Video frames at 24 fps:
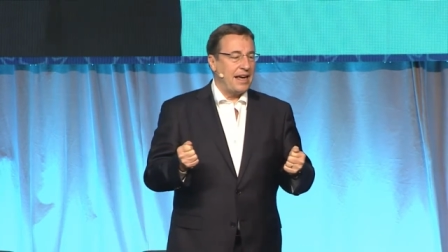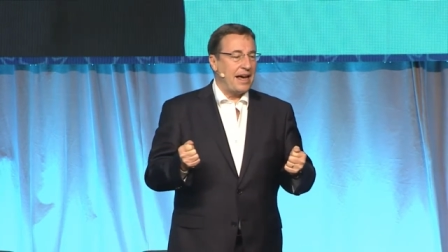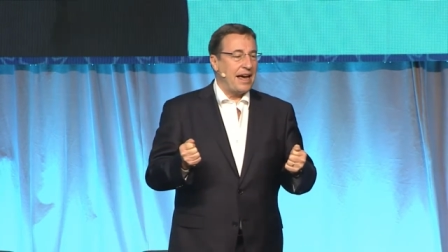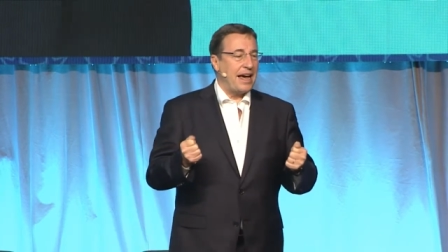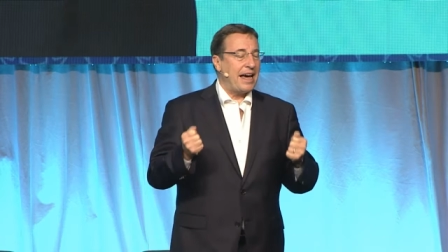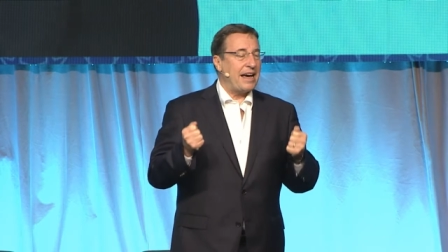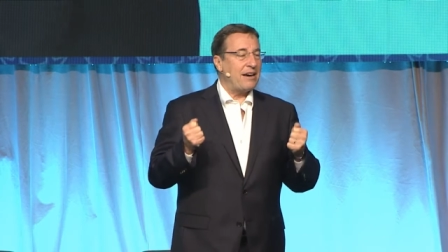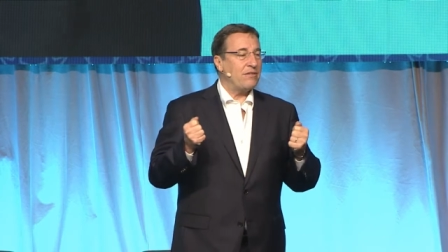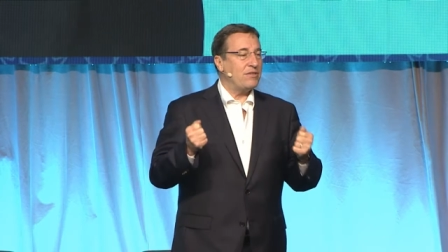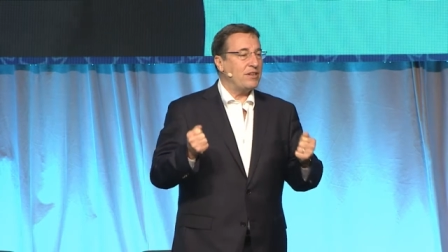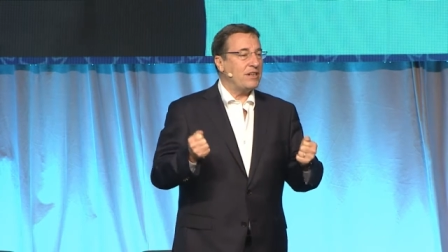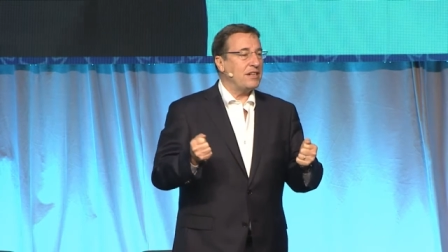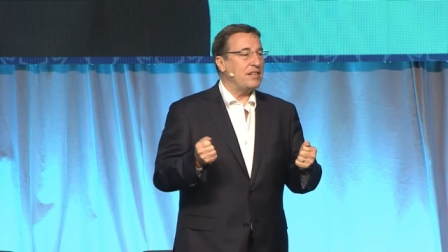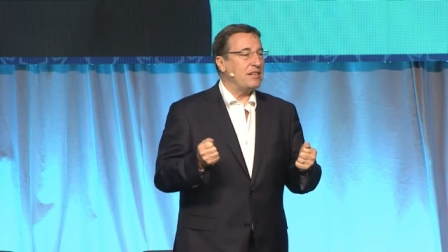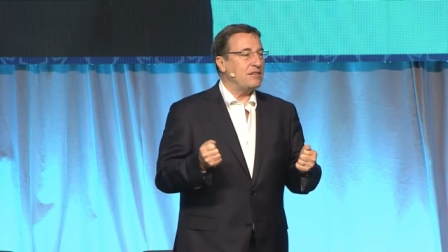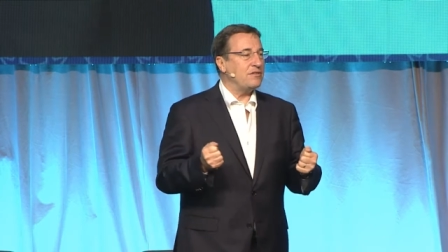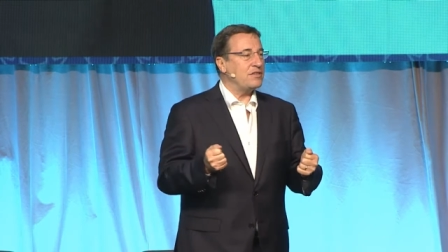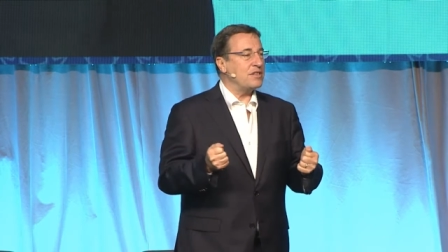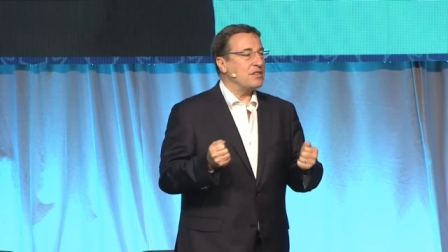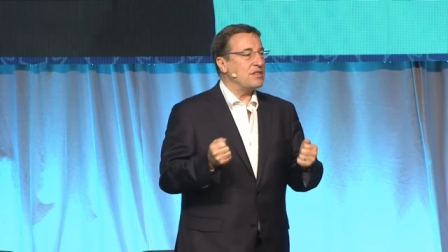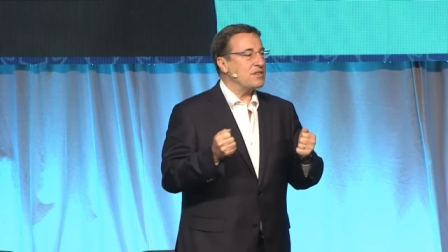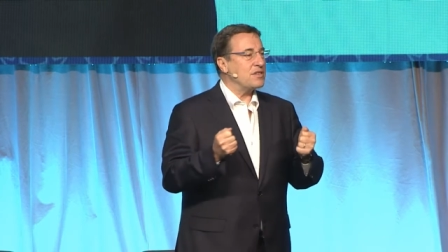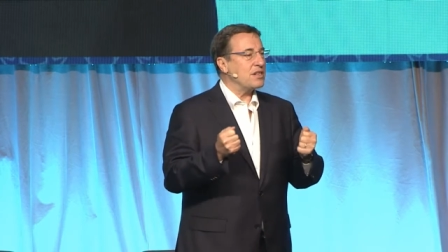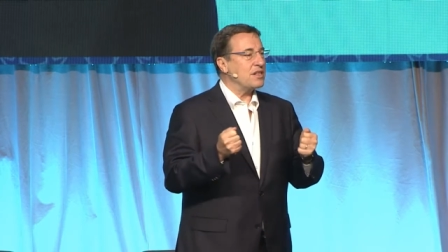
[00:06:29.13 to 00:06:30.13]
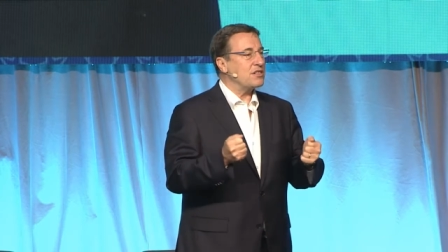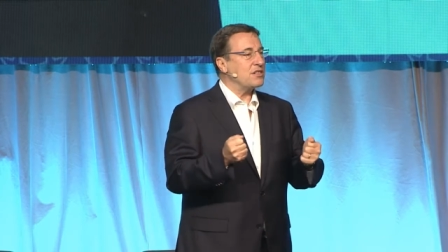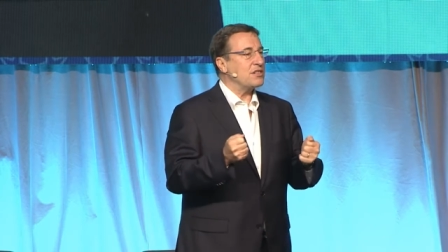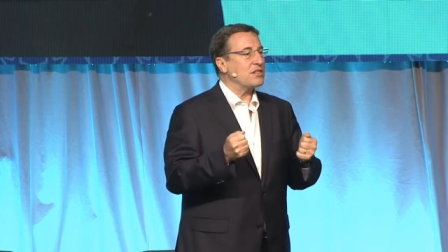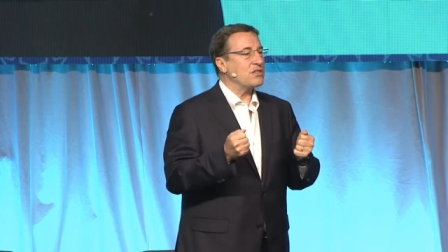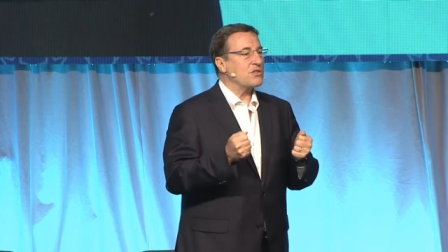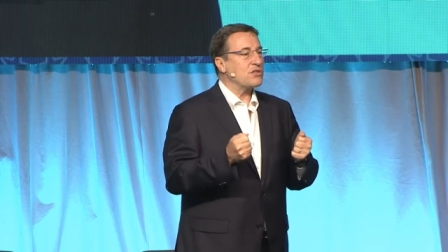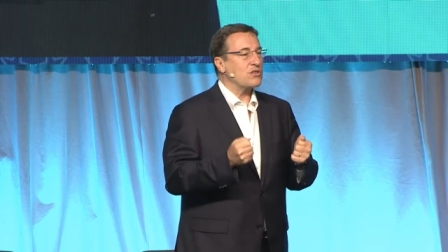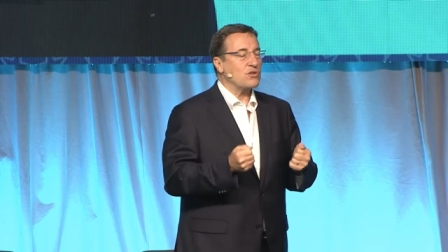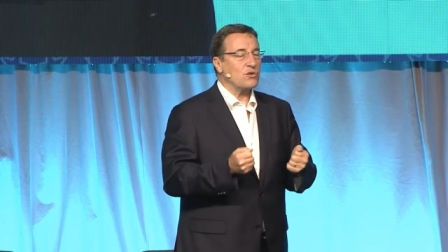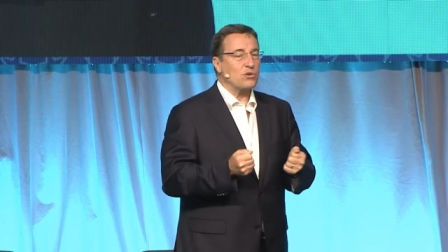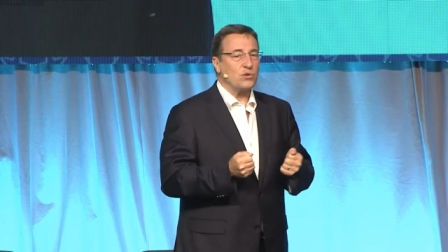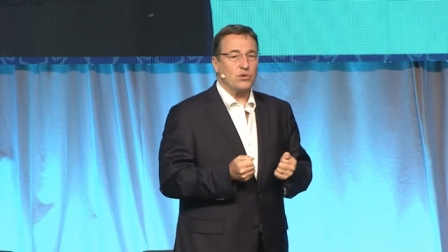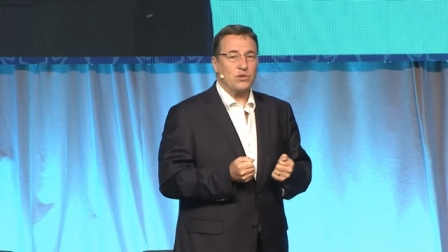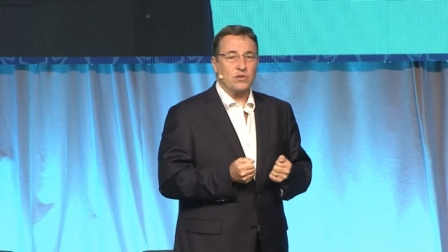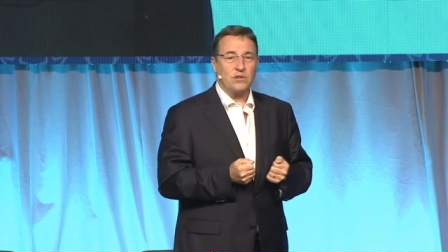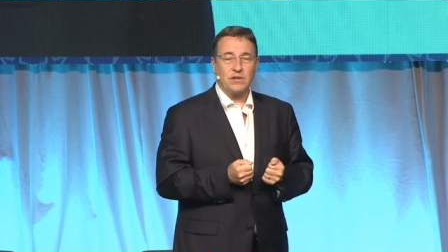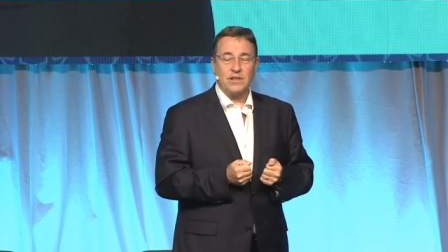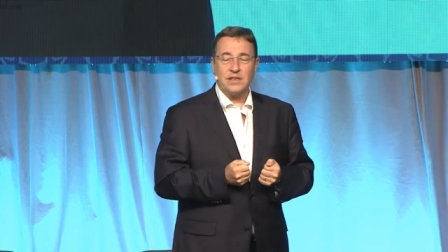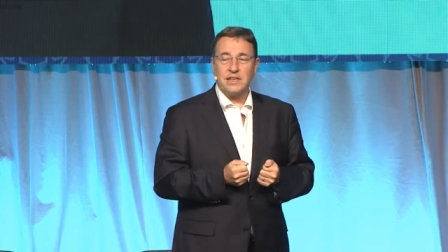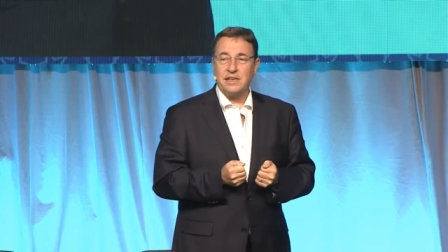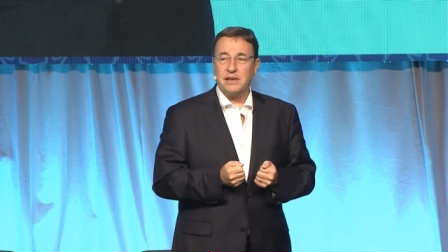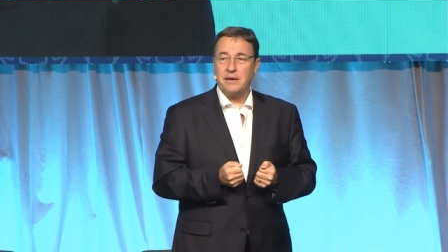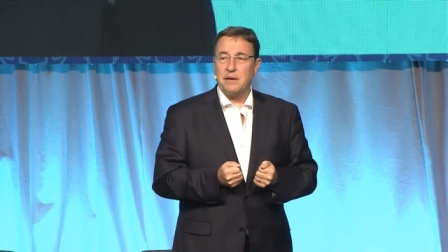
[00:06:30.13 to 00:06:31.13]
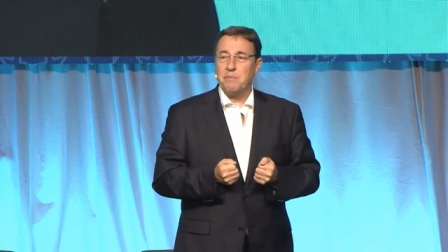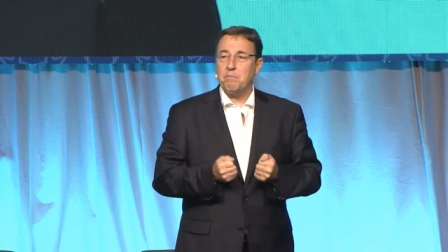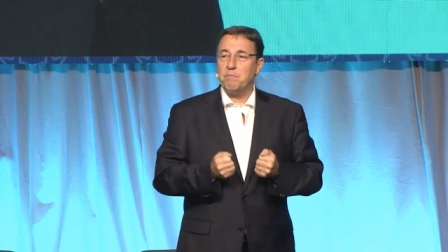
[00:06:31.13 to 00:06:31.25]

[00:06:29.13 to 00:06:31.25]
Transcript: have we lived in such extraordinarily